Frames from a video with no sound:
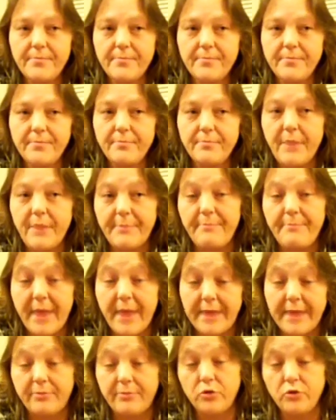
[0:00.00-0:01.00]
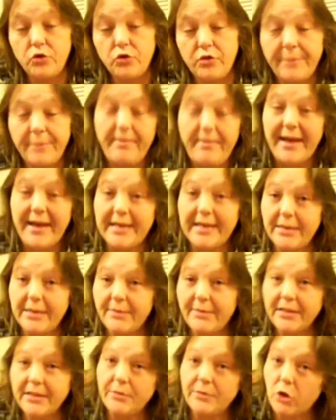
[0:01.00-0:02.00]
I'm able to get back into my
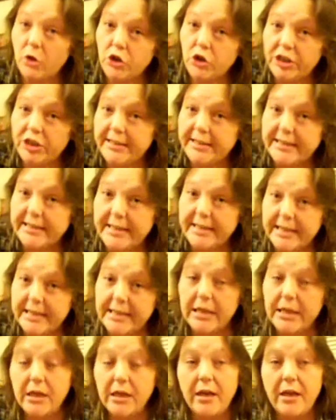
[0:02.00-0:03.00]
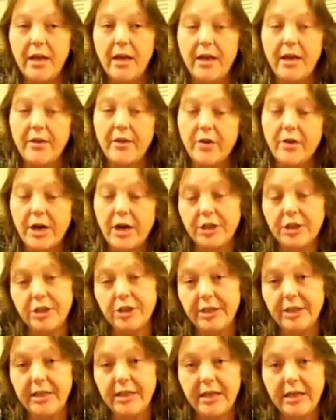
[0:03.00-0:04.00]
small jeans again and they're actually
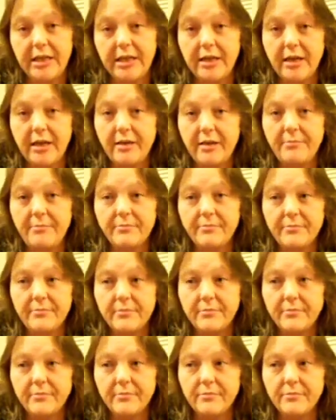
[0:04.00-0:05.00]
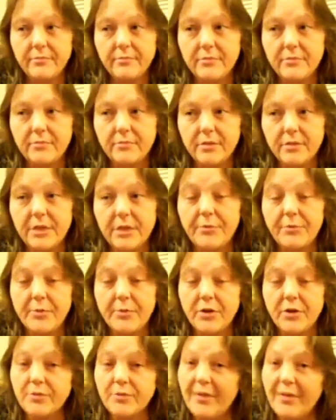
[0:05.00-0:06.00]
getting um, a couple pairs
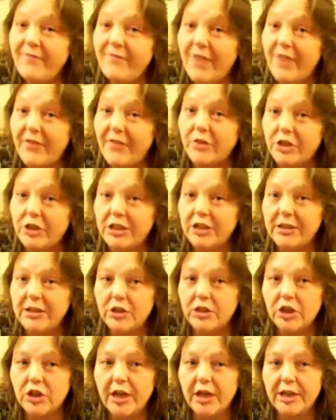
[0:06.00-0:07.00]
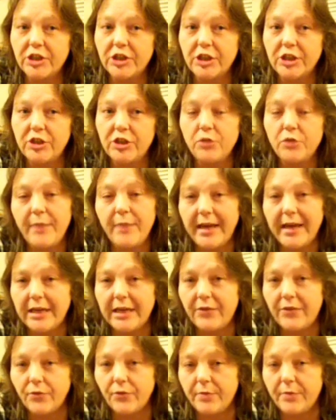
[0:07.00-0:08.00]
of my favorite jeans are actually too baggy
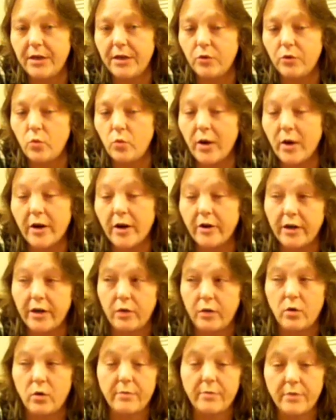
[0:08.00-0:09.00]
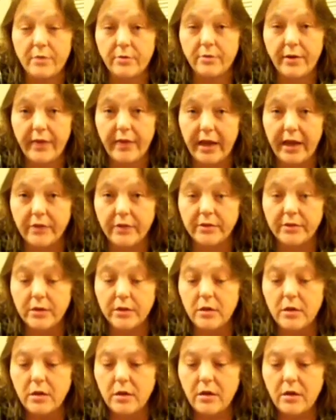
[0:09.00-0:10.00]
for me to wear anywhere but around the house.
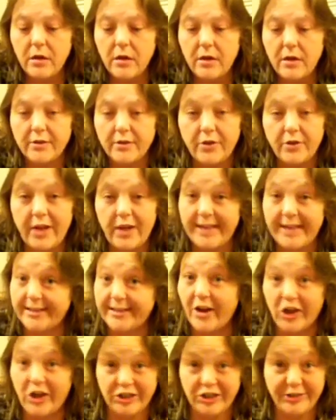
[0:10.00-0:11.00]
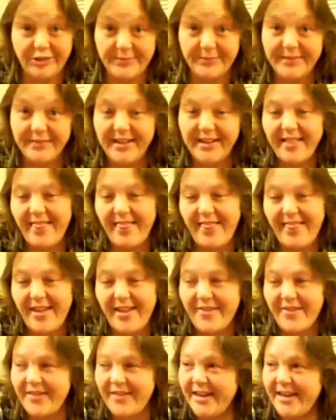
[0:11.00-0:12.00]
So that's awesome.
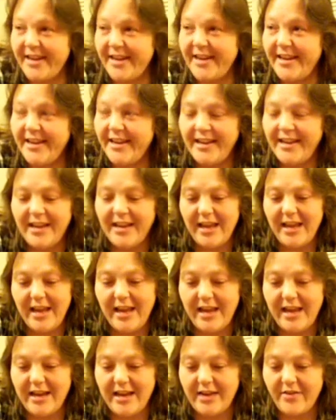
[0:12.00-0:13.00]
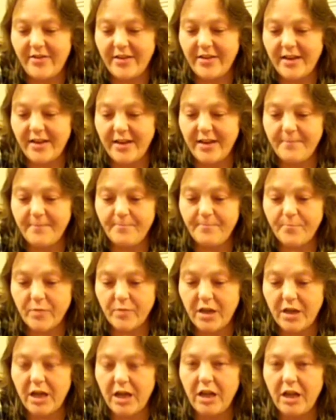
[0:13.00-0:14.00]
Love it. And everything.
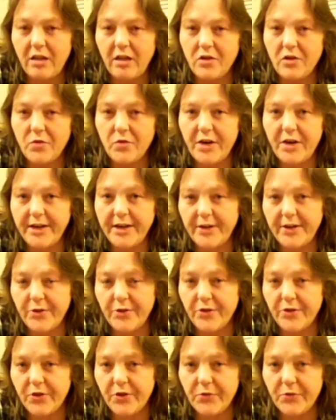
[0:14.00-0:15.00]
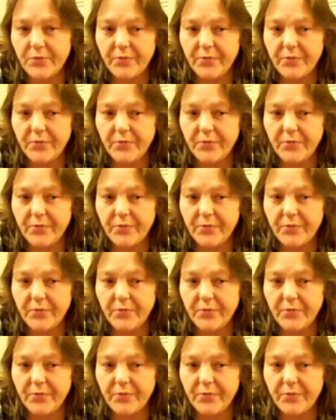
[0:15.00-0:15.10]
Got a long way to go though.